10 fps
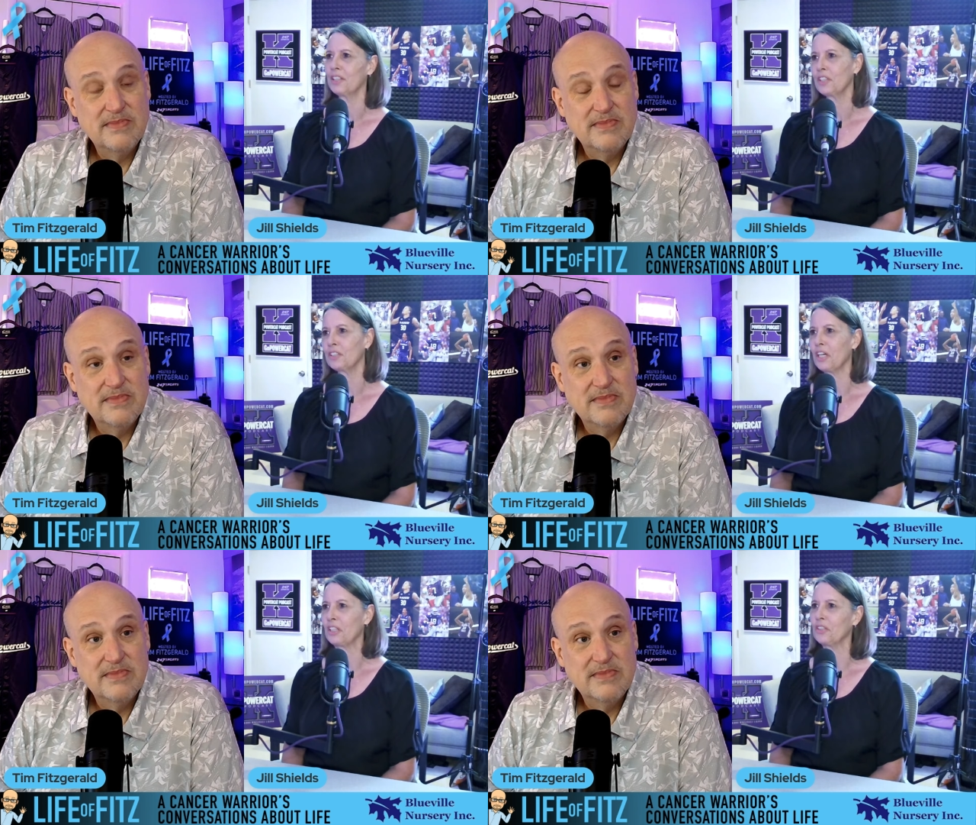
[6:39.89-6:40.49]
Speaker 1: to
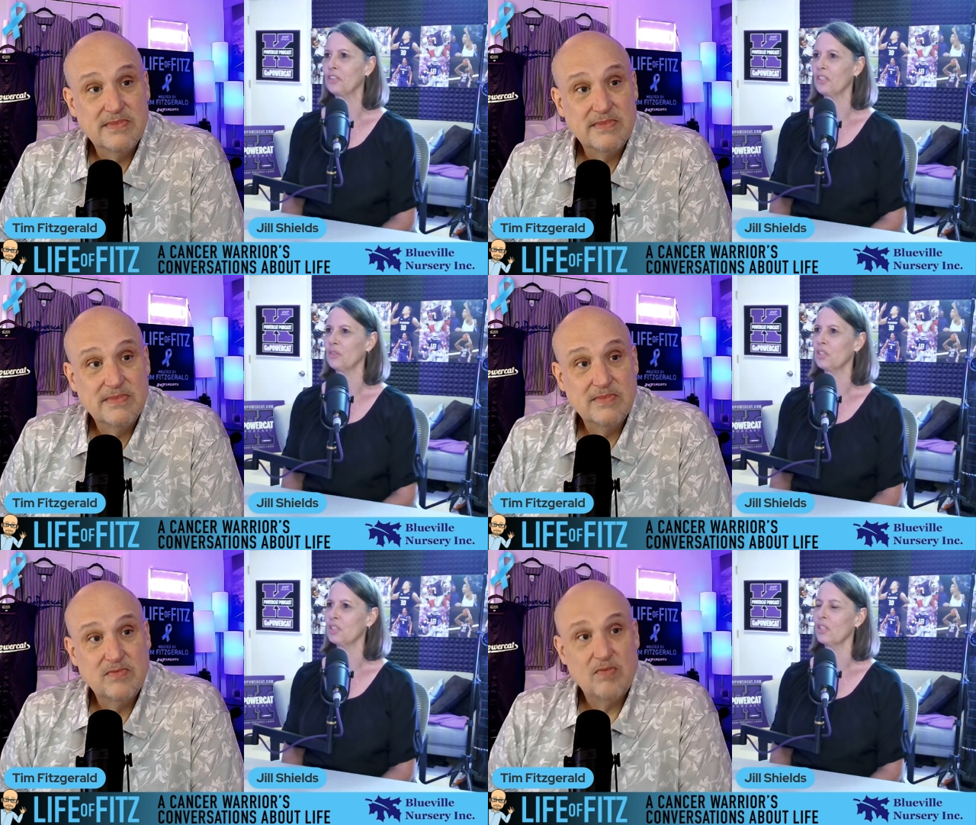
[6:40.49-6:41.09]
talk to the
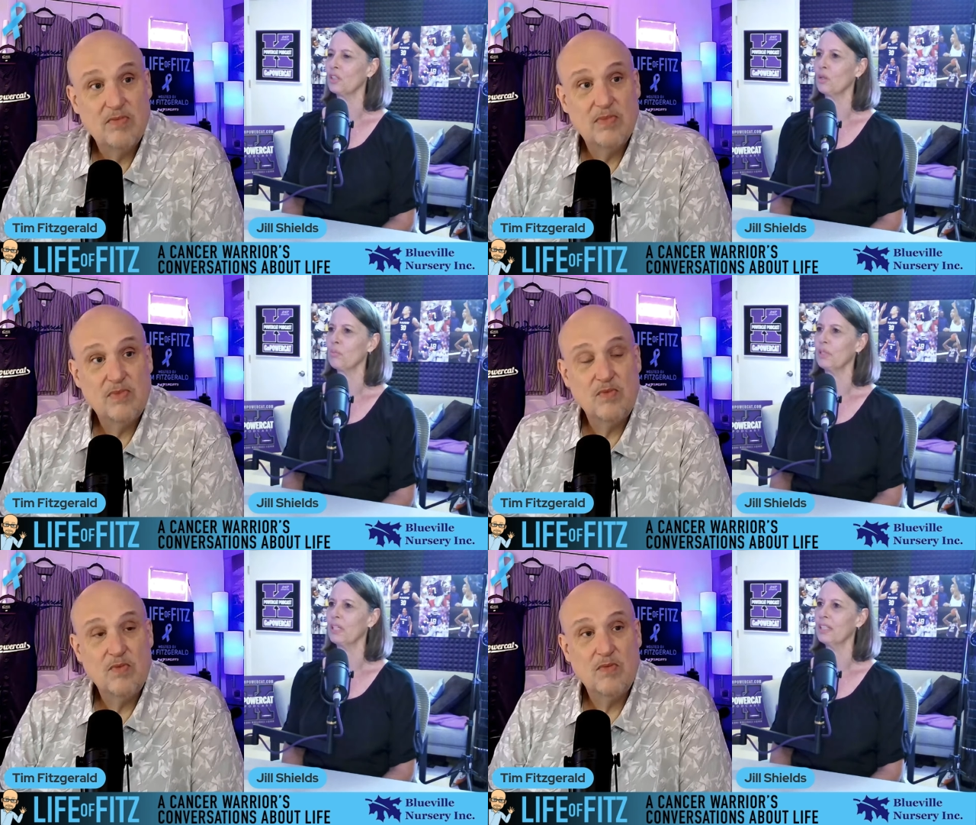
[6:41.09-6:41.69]
coaches a little
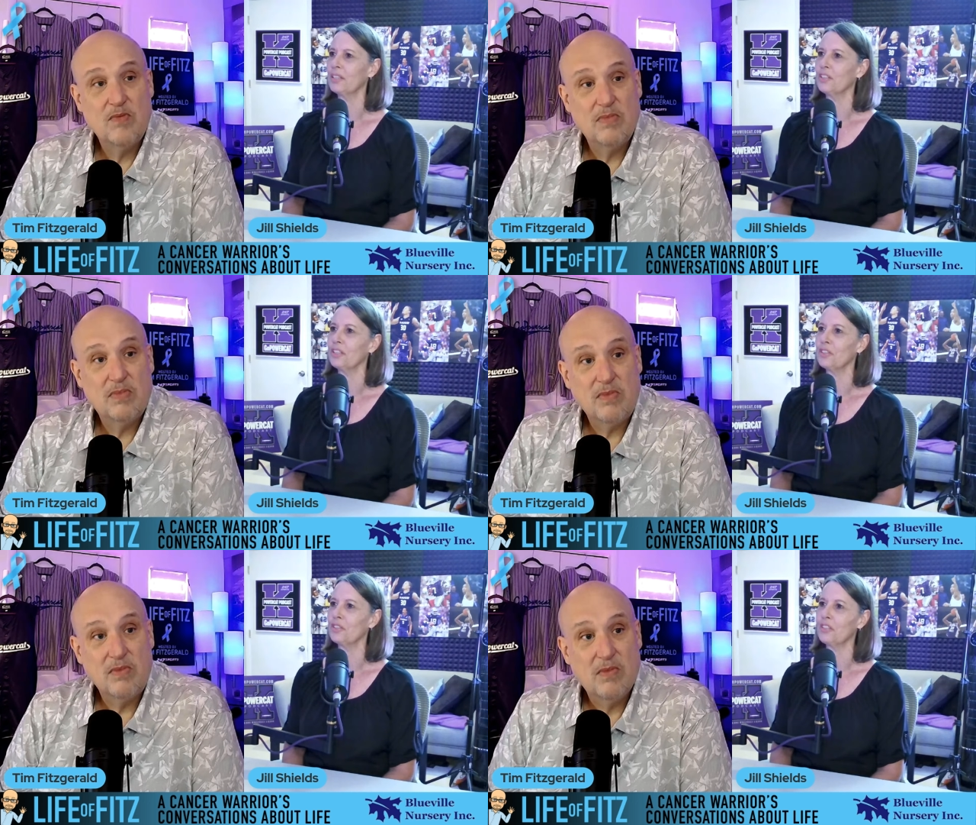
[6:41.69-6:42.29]
bit
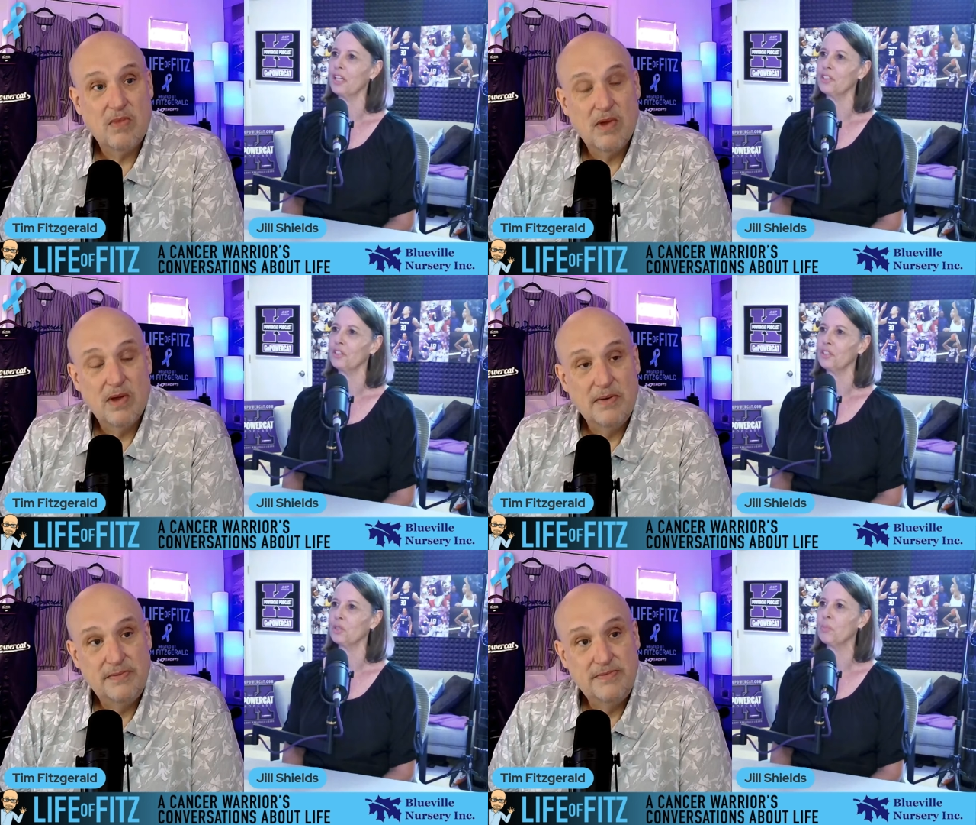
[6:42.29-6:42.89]
and and
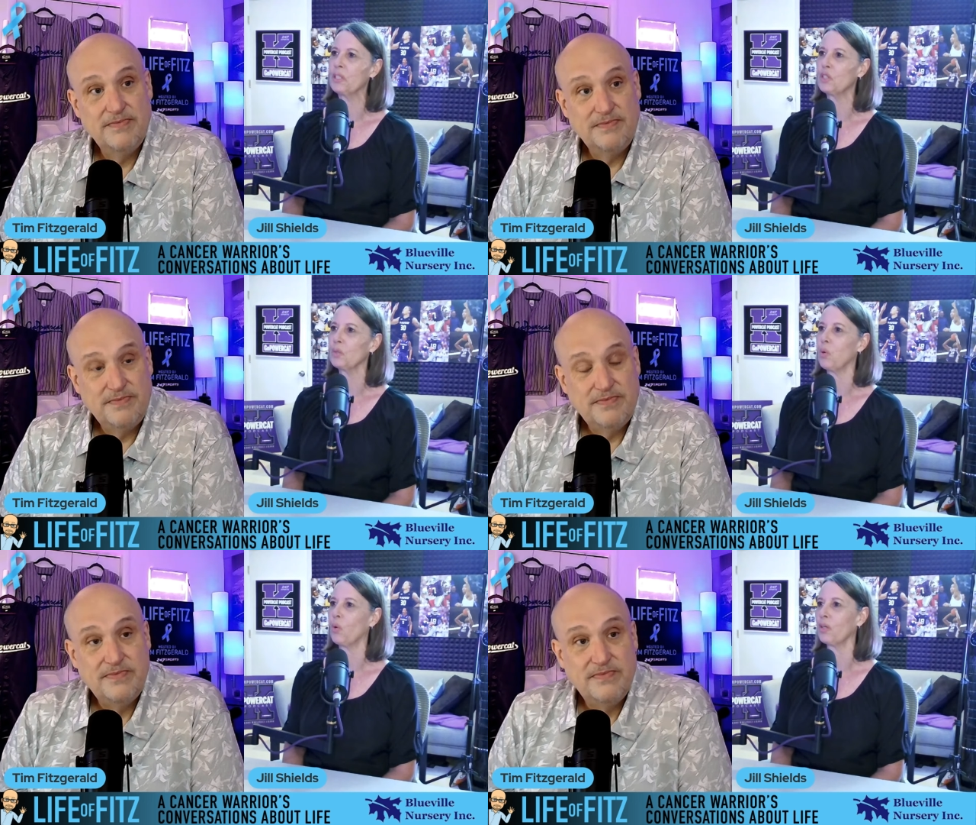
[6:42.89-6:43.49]
just be
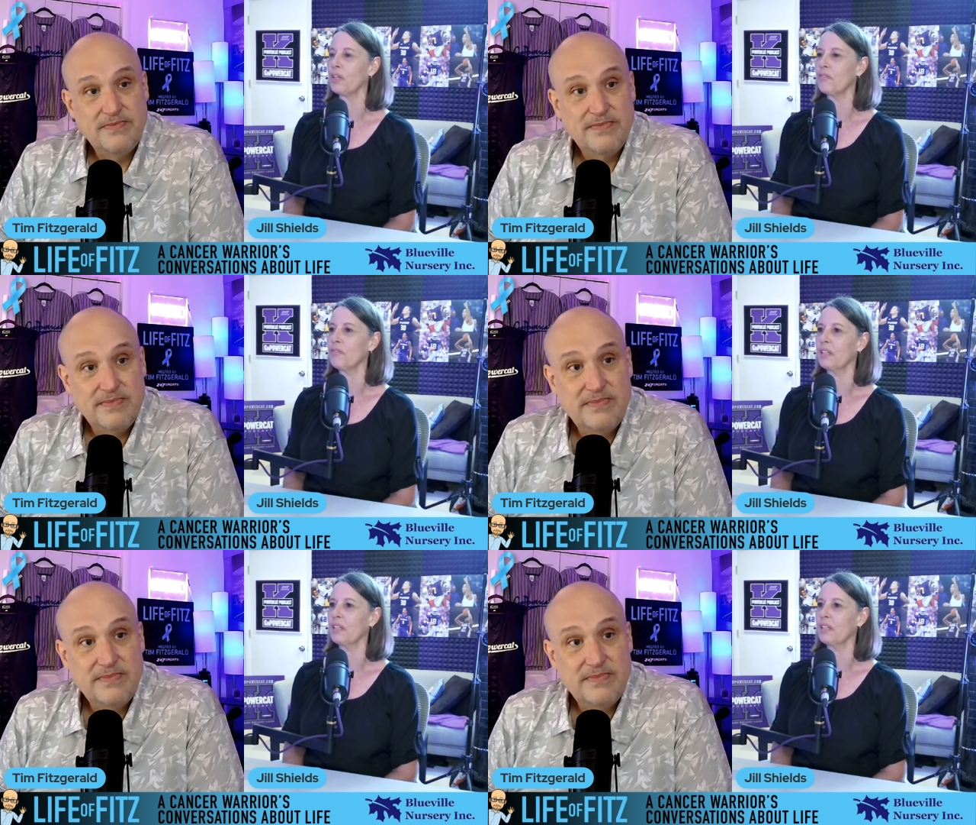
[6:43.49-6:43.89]
supportive